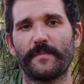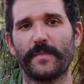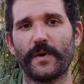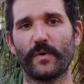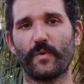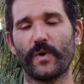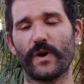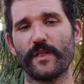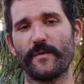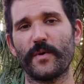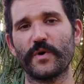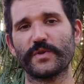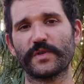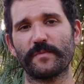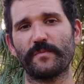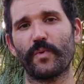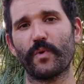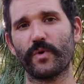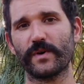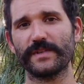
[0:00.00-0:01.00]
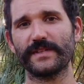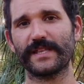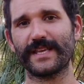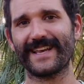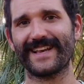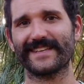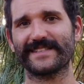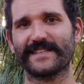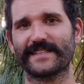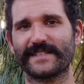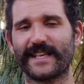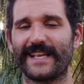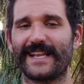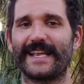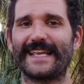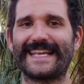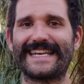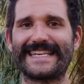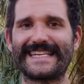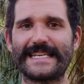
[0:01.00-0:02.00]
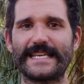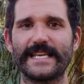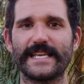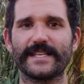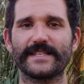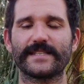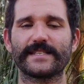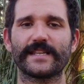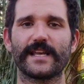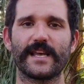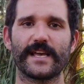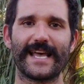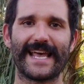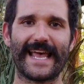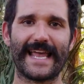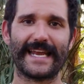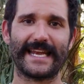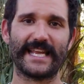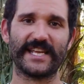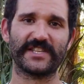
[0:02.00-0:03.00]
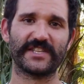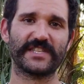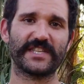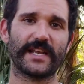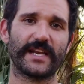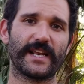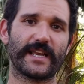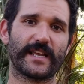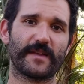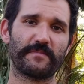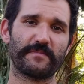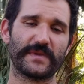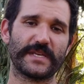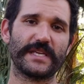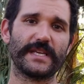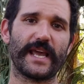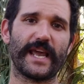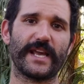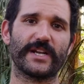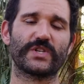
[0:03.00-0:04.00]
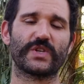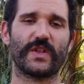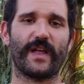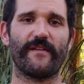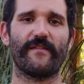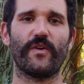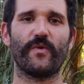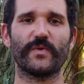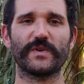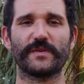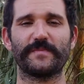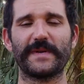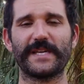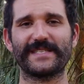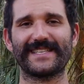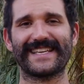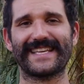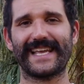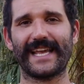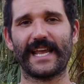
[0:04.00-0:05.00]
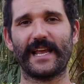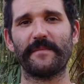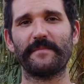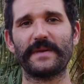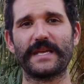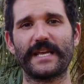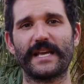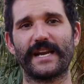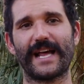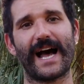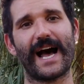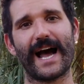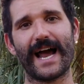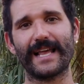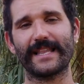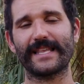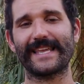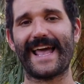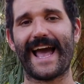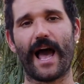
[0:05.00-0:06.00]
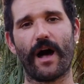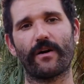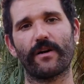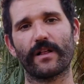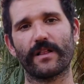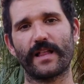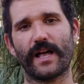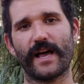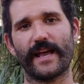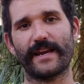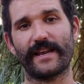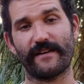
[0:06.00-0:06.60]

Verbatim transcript: But one of the most important things is that it needs an acidic pH level, which means it can't be in a highly alkaline